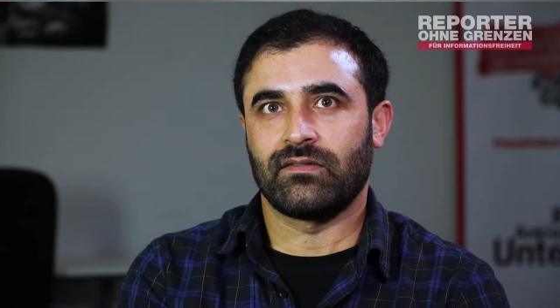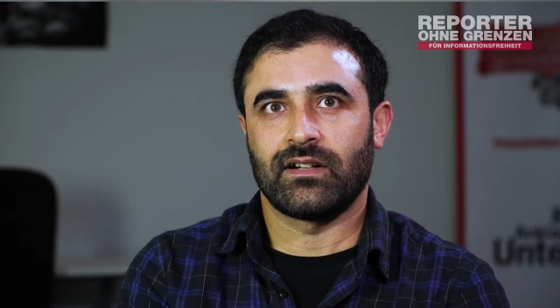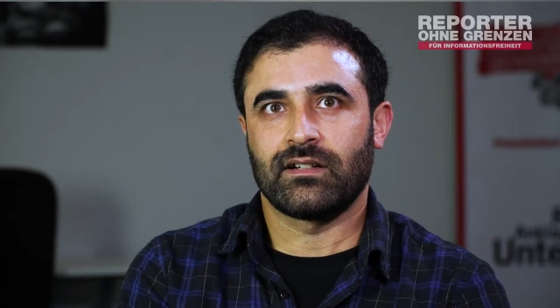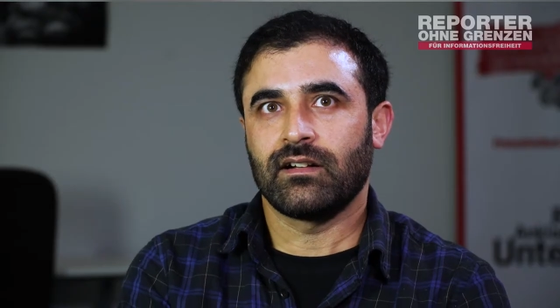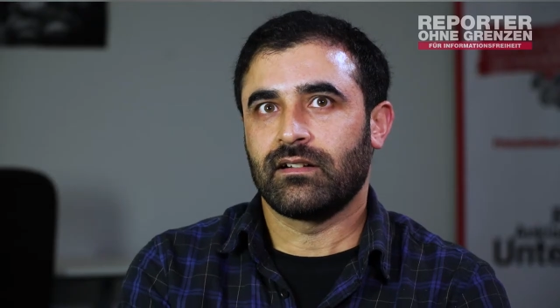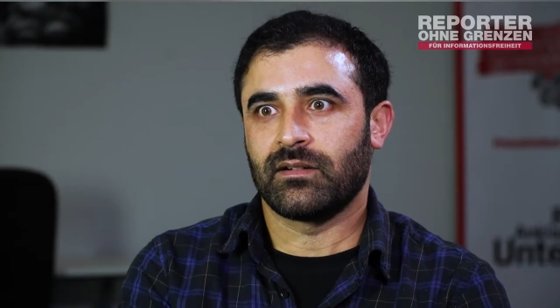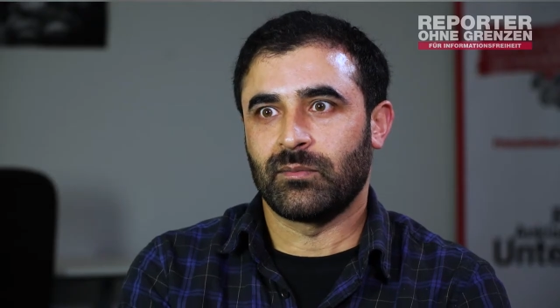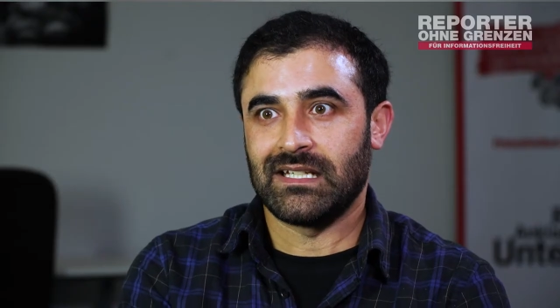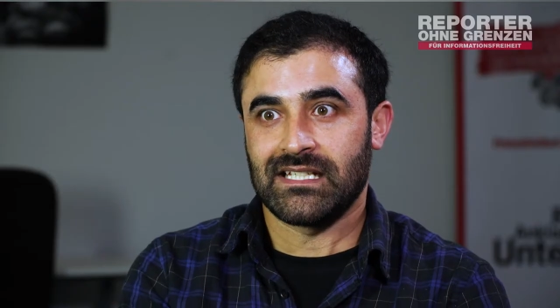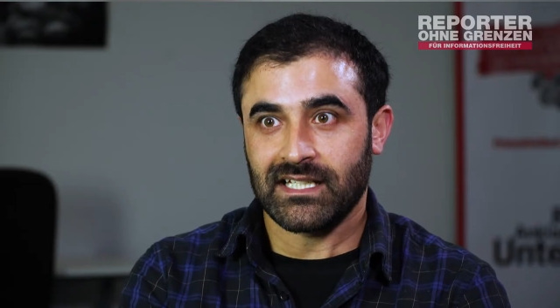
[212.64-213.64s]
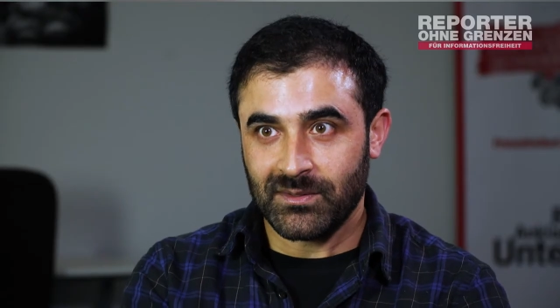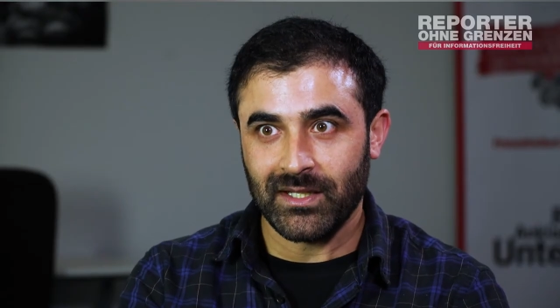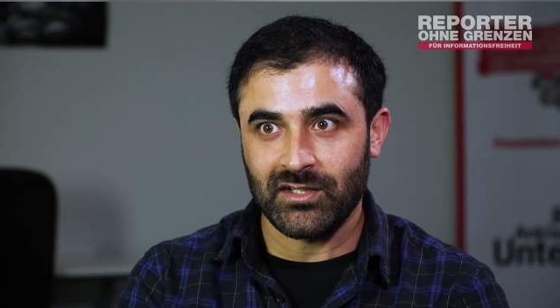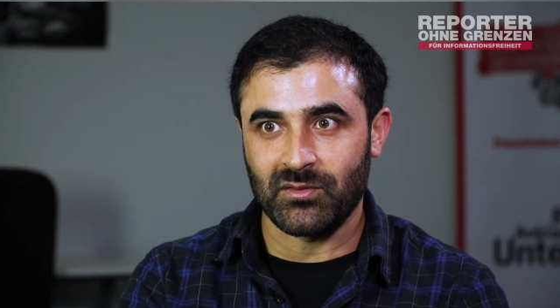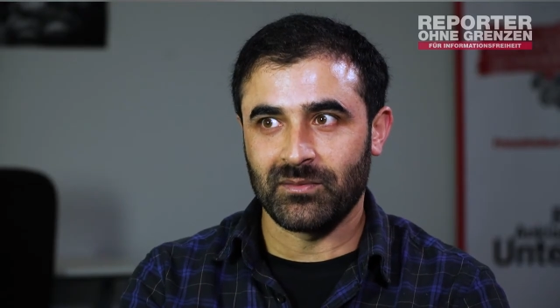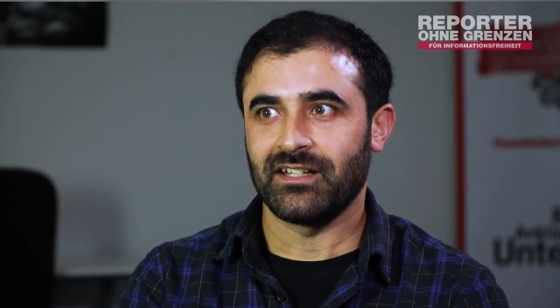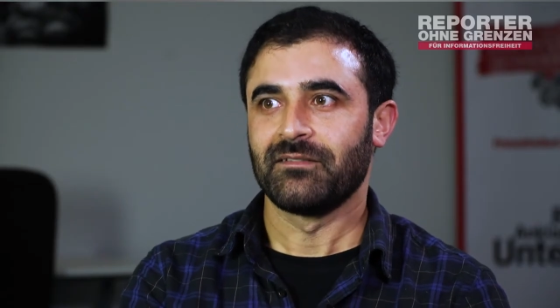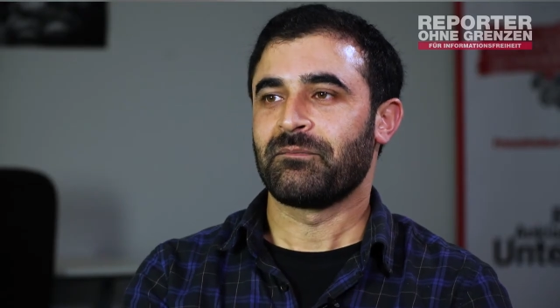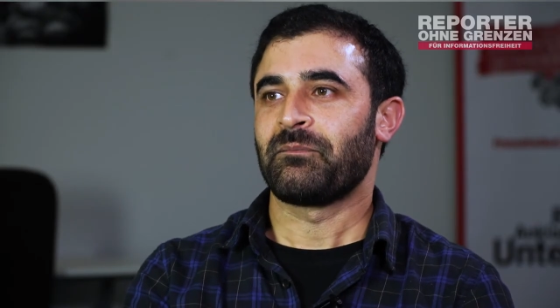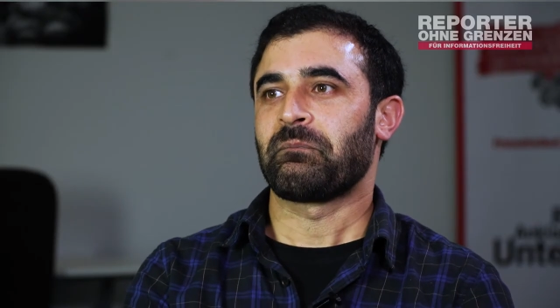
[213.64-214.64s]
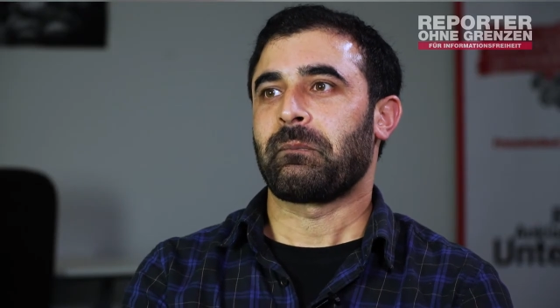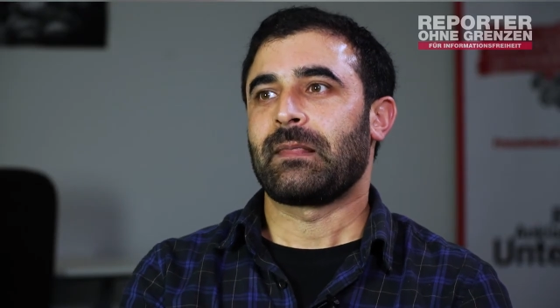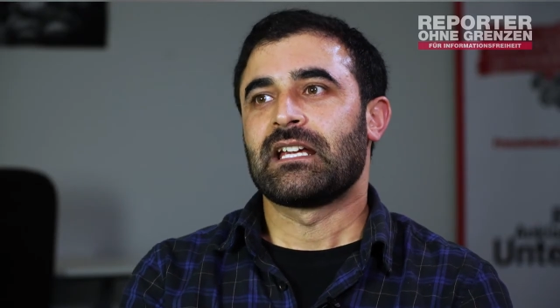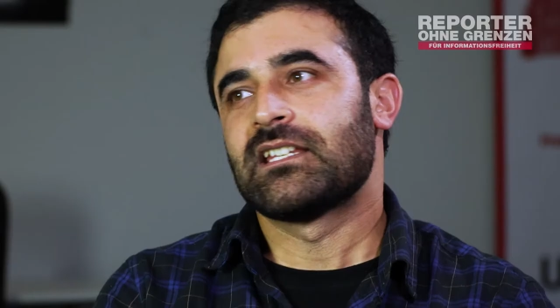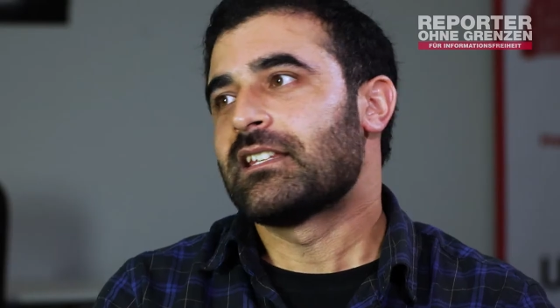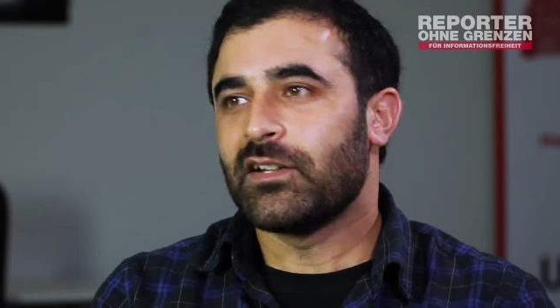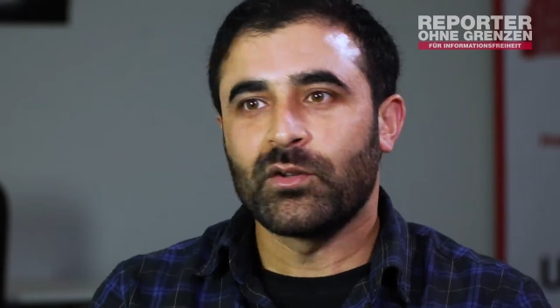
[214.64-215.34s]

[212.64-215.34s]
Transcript: content, please explain to me. She said, you know